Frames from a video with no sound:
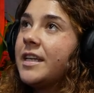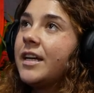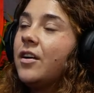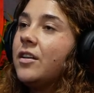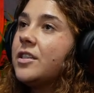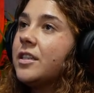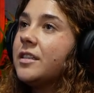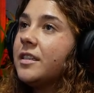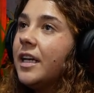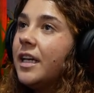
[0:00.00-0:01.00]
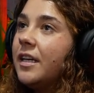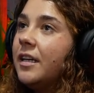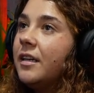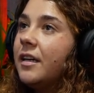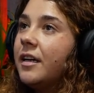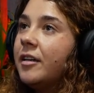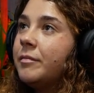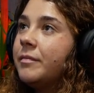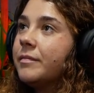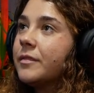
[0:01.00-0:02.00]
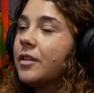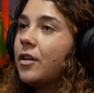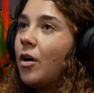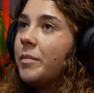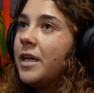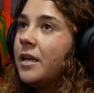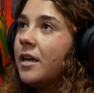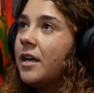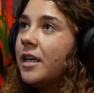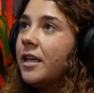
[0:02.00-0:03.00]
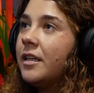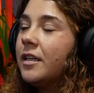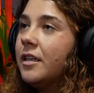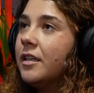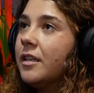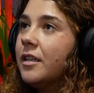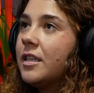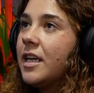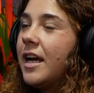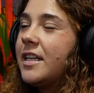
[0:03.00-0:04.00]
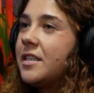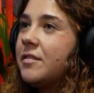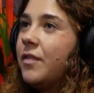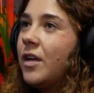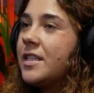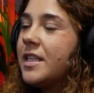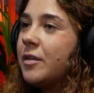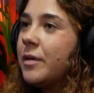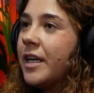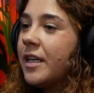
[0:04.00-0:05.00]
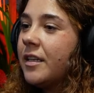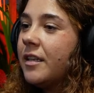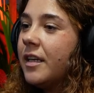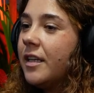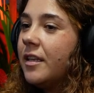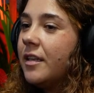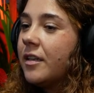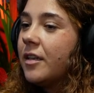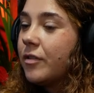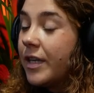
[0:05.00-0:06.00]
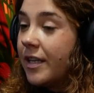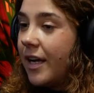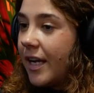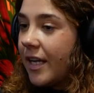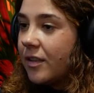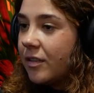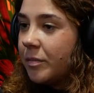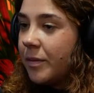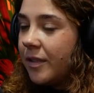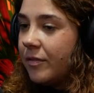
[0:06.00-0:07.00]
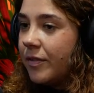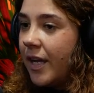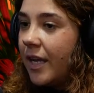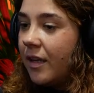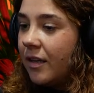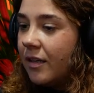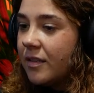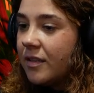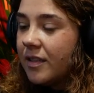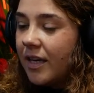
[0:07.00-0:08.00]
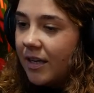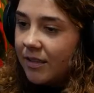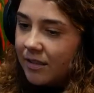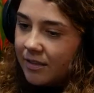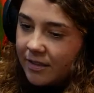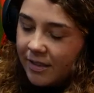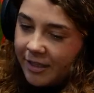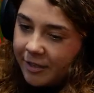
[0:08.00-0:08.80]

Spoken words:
a psychologist, and he got me I did volunteer work in the career that I ended up in for 8 years, and